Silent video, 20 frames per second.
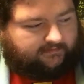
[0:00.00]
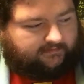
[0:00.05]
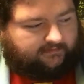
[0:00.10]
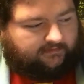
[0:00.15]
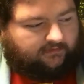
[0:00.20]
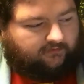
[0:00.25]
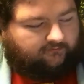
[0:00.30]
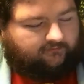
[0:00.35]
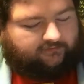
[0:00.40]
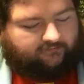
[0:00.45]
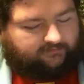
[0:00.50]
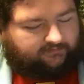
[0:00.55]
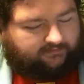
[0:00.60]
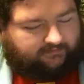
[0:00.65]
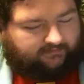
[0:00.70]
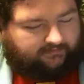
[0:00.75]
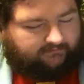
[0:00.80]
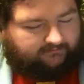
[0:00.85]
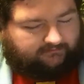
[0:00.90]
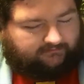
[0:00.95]
not
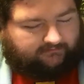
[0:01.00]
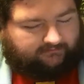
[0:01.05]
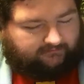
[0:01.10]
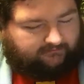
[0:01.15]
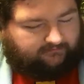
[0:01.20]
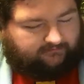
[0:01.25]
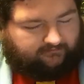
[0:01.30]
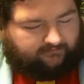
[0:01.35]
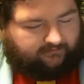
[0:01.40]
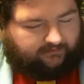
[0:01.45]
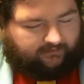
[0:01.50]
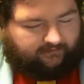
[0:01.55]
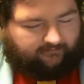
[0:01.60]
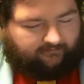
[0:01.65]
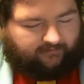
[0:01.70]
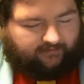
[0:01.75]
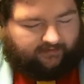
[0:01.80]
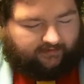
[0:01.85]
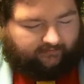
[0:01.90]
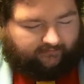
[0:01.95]
resilient to a
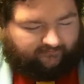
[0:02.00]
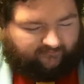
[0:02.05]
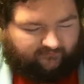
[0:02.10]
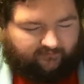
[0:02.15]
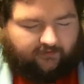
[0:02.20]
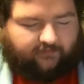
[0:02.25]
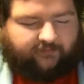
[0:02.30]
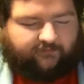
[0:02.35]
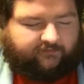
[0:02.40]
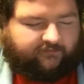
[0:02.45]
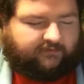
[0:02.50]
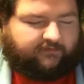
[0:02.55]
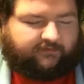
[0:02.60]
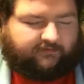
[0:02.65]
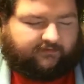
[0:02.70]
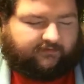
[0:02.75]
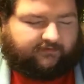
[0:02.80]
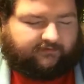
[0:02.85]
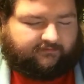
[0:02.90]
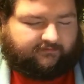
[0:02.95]
very
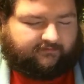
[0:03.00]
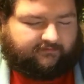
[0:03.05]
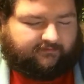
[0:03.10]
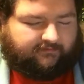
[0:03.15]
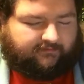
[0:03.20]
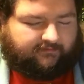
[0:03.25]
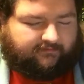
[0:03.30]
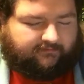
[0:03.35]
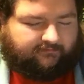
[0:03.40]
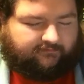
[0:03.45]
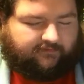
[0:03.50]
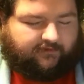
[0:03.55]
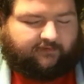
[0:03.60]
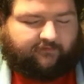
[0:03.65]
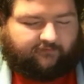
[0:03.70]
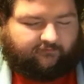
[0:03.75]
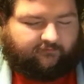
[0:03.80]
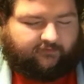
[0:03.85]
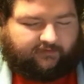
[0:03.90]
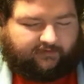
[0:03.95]
particular
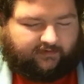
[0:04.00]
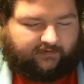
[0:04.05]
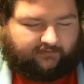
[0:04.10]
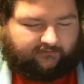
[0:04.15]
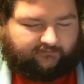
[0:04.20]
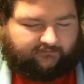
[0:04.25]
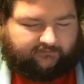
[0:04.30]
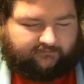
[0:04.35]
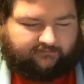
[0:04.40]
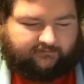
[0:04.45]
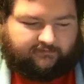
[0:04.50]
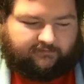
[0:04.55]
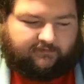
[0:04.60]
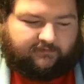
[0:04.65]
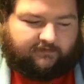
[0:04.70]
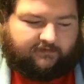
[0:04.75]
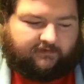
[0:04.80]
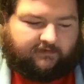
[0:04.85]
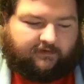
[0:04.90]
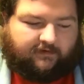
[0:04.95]
type of radiation.
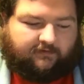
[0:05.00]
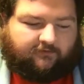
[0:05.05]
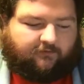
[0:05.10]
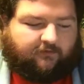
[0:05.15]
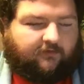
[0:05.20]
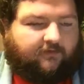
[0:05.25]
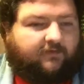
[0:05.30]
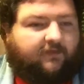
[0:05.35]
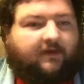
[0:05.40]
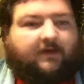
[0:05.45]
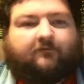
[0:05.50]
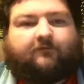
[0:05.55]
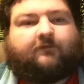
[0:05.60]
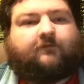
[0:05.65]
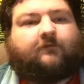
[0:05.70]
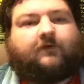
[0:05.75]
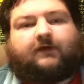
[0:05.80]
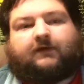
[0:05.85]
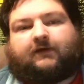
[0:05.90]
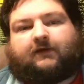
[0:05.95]
And all of the other
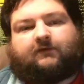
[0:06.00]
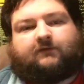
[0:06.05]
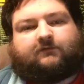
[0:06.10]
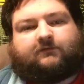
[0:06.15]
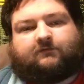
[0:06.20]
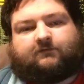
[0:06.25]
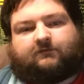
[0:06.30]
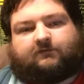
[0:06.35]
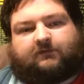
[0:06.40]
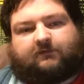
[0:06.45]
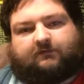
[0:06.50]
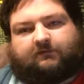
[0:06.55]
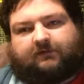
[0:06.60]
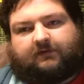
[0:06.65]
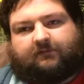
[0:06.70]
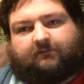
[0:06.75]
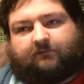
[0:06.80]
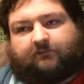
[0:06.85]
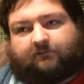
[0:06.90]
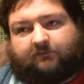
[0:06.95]
radiations, it
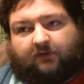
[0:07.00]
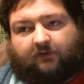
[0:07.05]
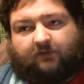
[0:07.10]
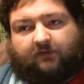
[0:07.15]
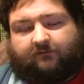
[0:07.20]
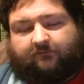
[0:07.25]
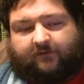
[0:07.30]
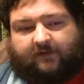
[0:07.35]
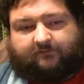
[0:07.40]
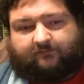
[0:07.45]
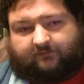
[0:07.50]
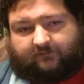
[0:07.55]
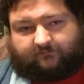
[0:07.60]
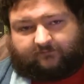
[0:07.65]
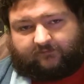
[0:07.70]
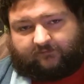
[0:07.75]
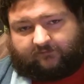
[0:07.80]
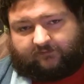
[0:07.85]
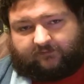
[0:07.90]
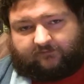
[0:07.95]
seems, don't affect
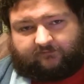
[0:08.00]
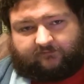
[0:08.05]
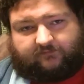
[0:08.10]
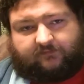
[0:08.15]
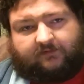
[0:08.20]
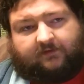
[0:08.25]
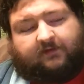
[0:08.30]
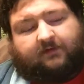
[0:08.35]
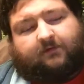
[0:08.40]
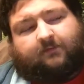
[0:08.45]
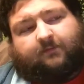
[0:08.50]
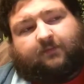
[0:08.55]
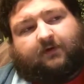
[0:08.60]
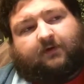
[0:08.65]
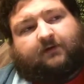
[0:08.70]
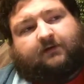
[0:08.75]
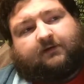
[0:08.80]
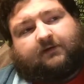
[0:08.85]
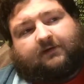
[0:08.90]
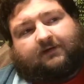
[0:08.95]
Kryptonians.
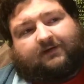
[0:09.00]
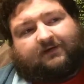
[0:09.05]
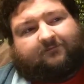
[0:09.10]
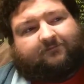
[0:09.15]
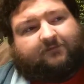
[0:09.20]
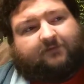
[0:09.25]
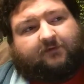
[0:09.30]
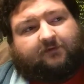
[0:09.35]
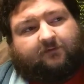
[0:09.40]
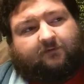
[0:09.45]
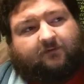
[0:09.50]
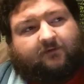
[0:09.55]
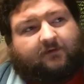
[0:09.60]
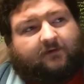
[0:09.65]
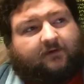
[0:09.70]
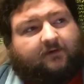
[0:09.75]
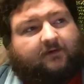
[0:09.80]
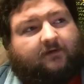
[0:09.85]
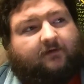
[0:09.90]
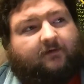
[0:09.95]
But if you
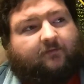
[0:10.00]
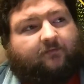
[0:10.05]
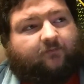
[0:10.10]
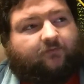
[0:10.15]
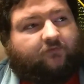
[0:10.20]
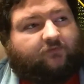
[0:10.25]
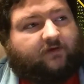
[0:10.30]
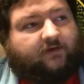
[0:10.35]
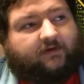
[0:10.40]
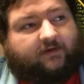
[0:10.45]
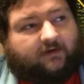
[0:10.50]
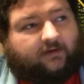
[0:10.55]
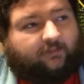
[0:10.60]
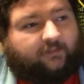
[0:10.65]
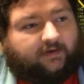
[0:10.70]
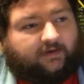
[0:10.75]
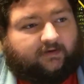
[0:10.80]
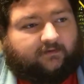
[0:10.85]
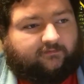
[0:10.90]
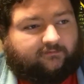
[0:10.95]
bring a
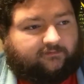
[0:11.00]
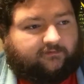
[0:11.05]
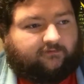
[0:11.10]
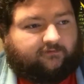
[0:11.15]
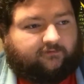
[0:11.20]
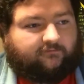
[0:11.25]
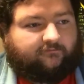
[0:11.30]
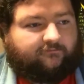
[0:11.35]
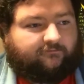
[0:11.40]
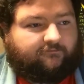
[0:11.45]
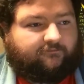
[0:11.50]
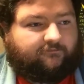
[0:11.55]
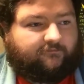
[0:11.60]
piece of